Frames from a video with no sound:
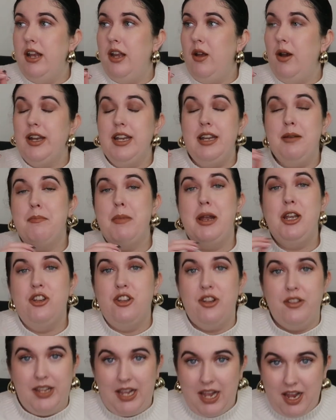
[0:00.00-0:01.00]
Now, I didn't
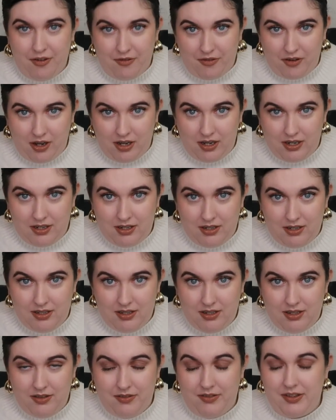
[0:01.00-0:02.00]
mention the air fryer.
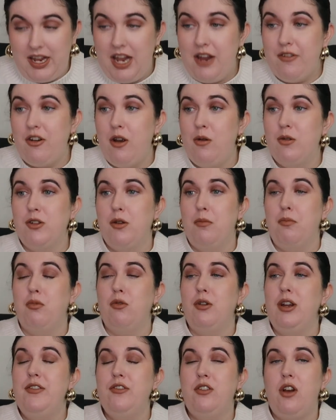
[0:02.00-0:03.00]
The air fryer was a
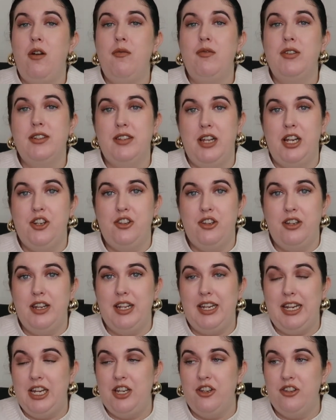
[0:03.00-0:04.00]
brief conversation
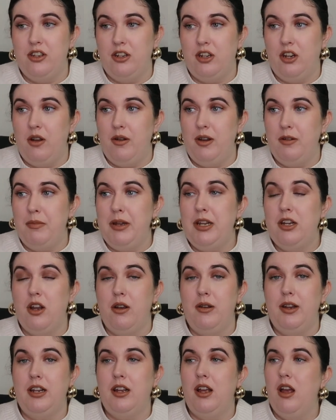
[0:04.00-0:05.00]
in the kitchen, me
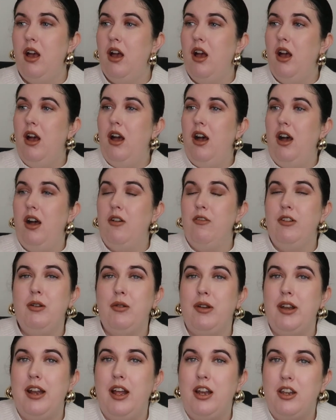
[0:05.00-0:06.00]
going, I really
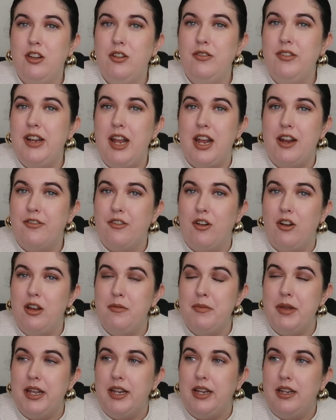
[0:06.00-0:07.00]
want to love an air
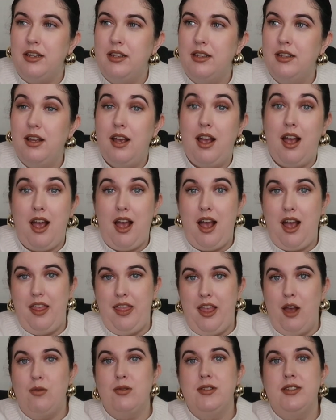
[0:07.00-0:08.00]
fryer, me.
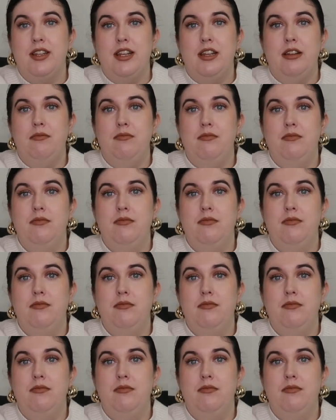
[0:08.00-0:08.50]
And that was it.